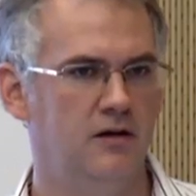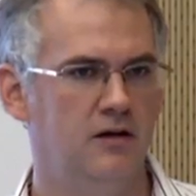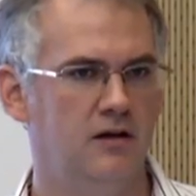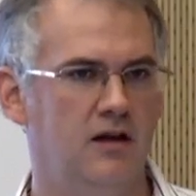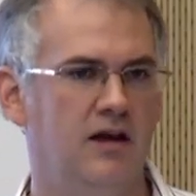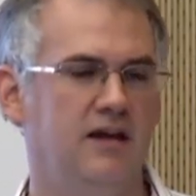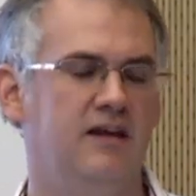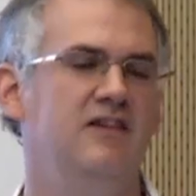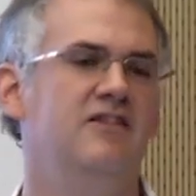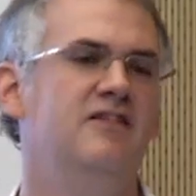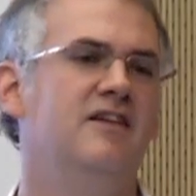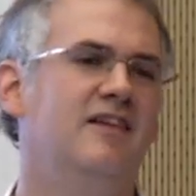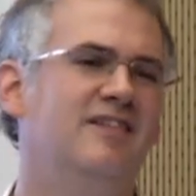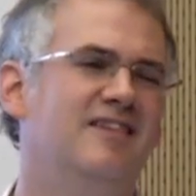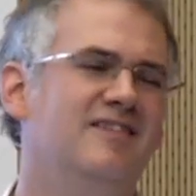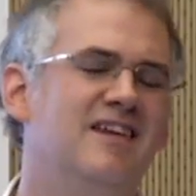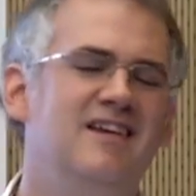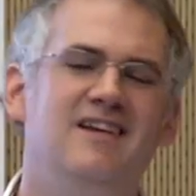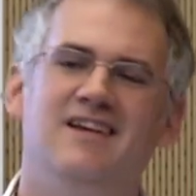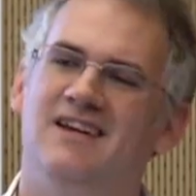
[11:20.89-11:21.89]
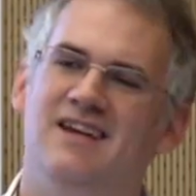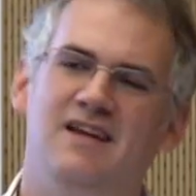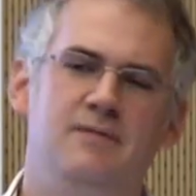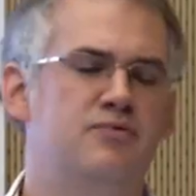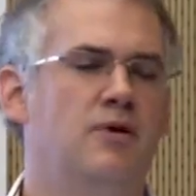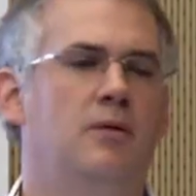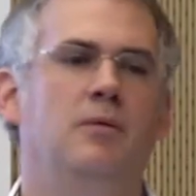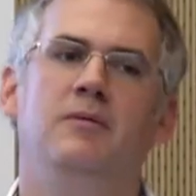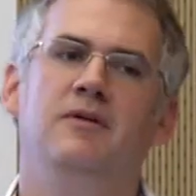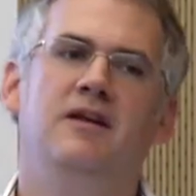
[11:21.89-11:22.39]
Like he
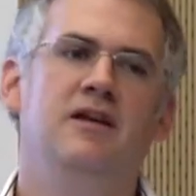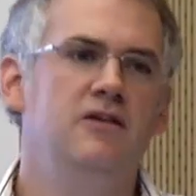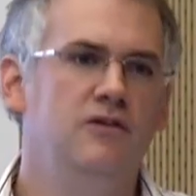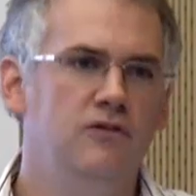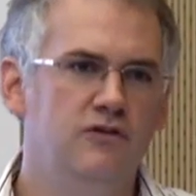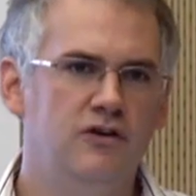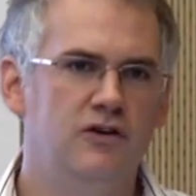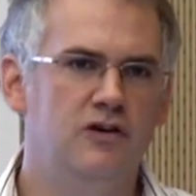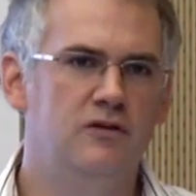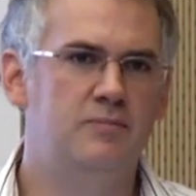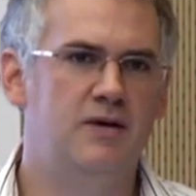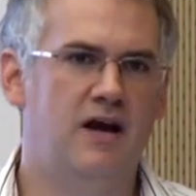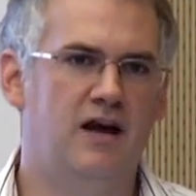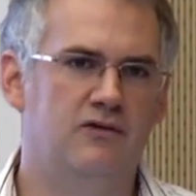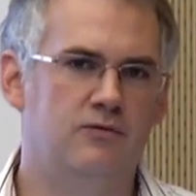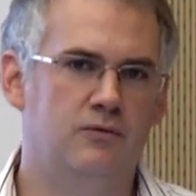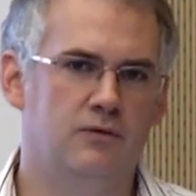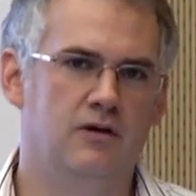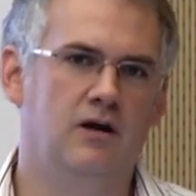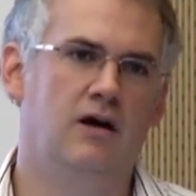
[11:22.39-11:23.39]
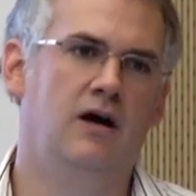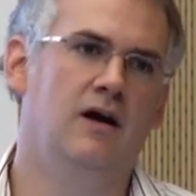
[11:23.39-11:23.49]
probably didn't use a good password.